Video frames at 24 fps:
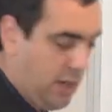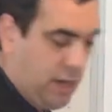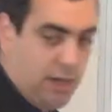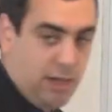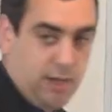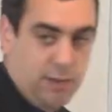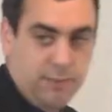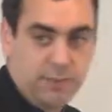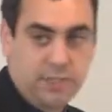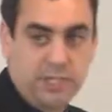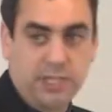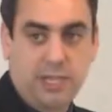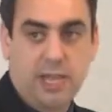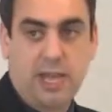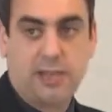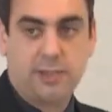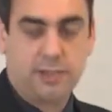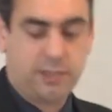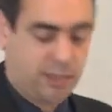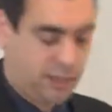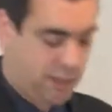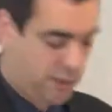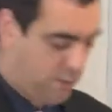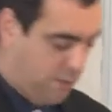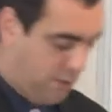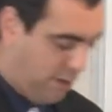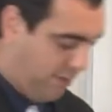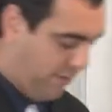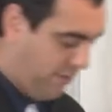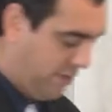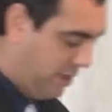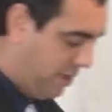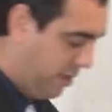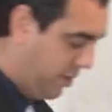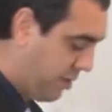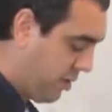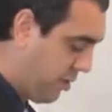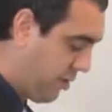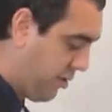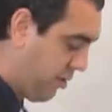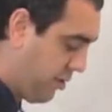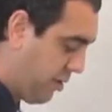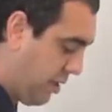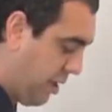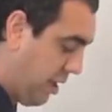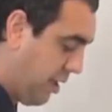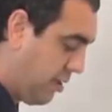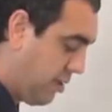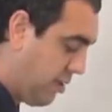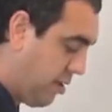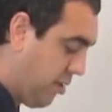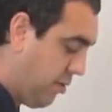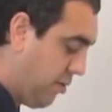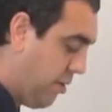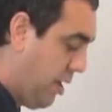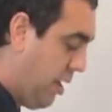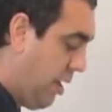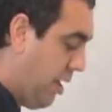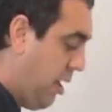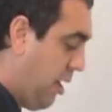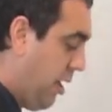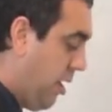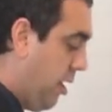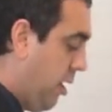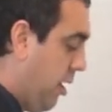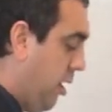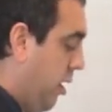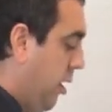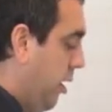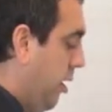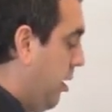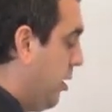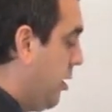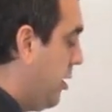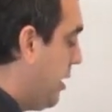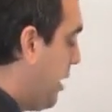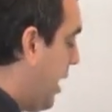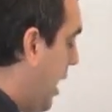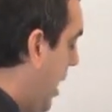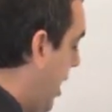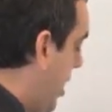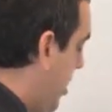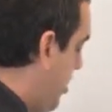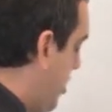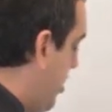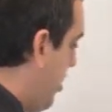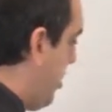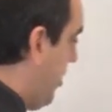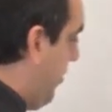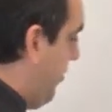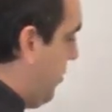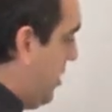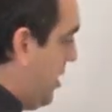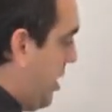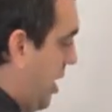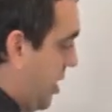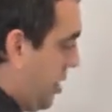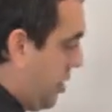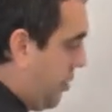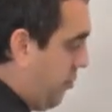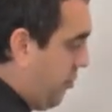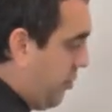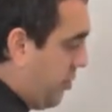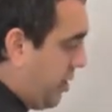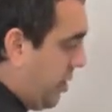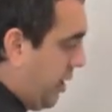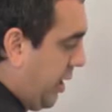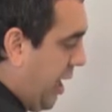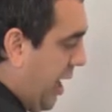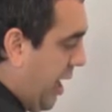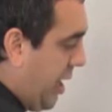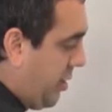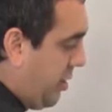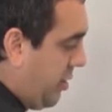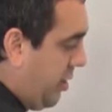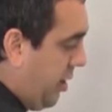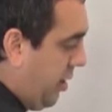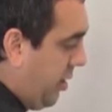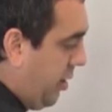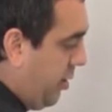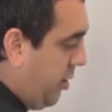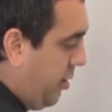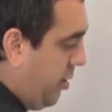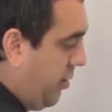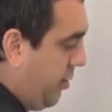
um, stochastic and quantum physics, as you'll see. So the H is infinitesimal stochastic